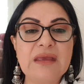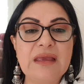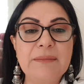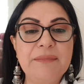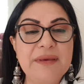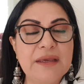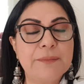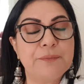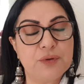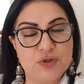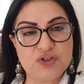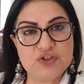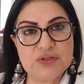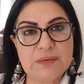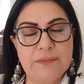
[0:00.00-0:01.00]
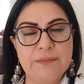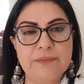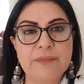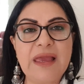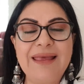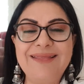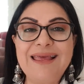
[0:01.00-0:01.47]
a big push.
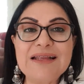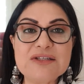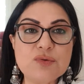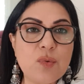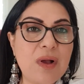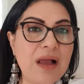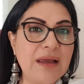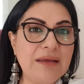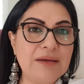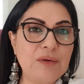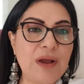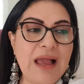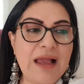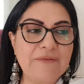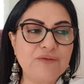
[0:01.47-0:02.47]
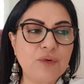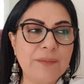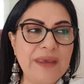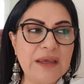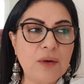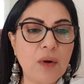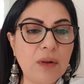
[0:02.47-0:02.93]
And that's why you have to
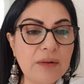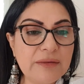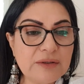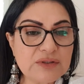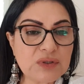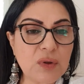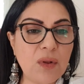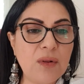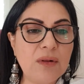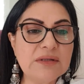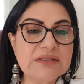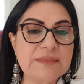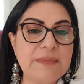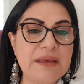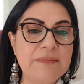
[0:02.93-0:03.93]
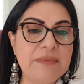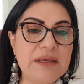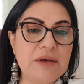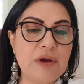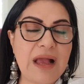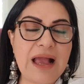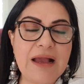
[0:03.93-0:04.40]
make all those calls. Maybe
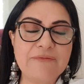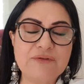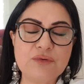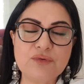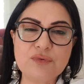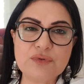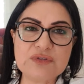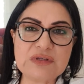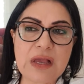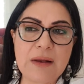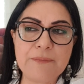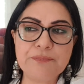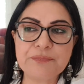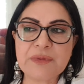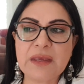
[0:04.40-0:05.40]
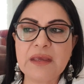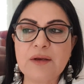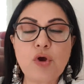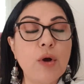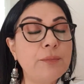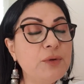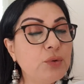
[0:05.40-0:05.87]
you have to do some
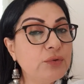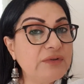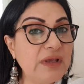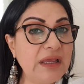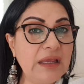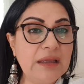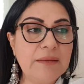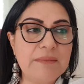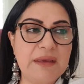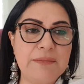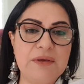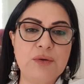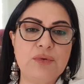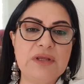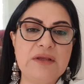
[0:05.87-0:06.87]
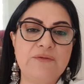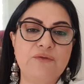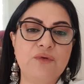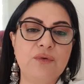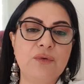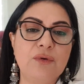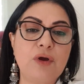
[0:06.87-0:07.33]
commuting. Maybe you need
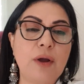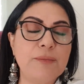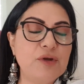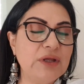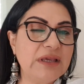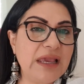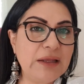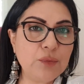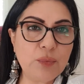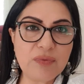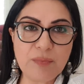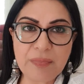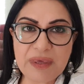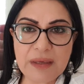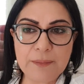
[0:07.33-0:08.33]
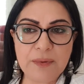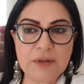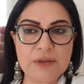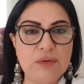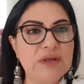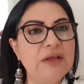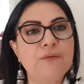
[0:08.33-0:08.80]
to communicate with people.
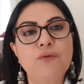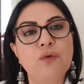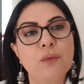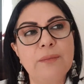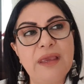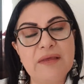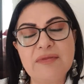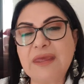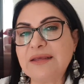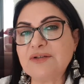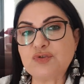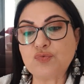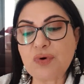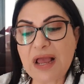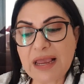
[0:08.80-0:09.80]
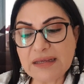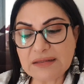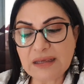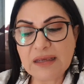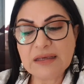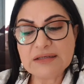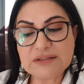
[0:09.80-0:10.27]
You need to make things right.
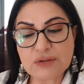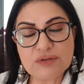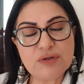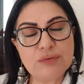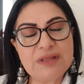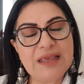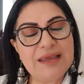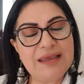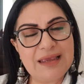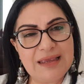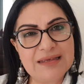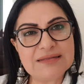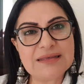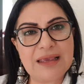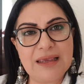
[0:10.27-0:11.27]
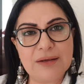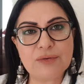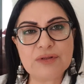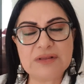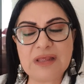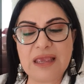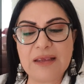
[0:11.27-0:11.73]
So today is a
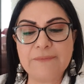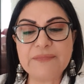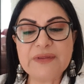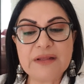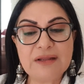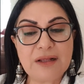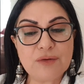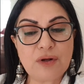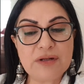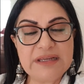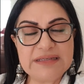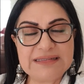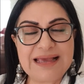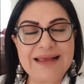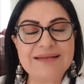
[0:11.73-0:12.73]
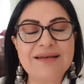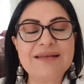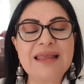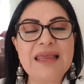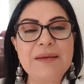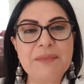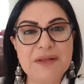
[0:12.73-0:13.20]
good day. Not only
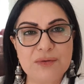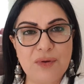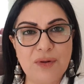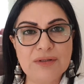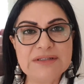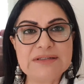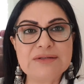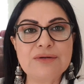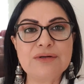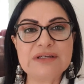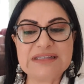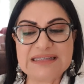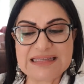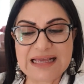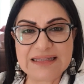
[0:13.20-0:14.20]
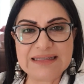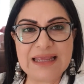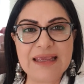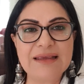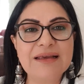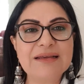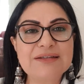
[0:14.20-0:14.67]
Saturday, but also
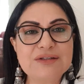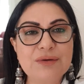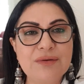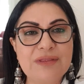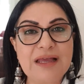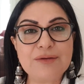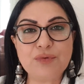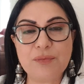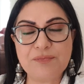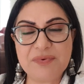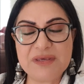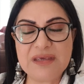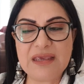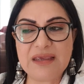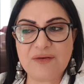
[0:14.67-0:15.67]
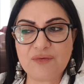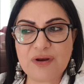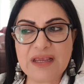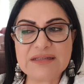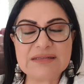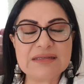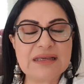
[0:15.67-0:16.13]
Sunday. So that would be a
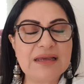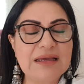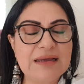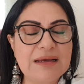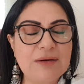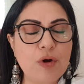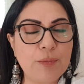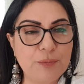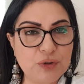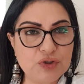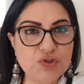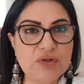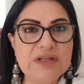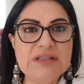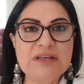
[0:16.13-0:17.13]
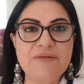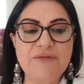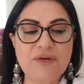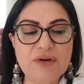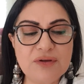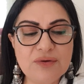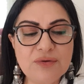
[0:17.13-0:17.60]
great opportunity
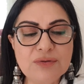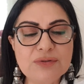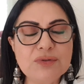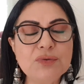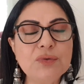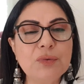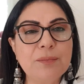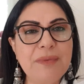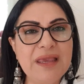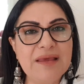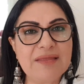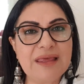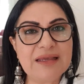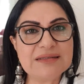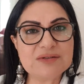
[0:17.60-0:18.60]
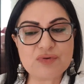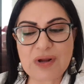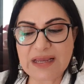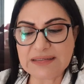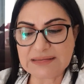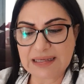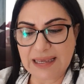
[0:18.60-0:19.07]
for you to make things
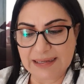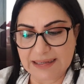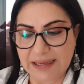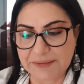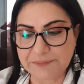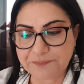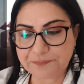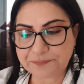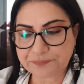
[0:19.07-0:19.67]
right again.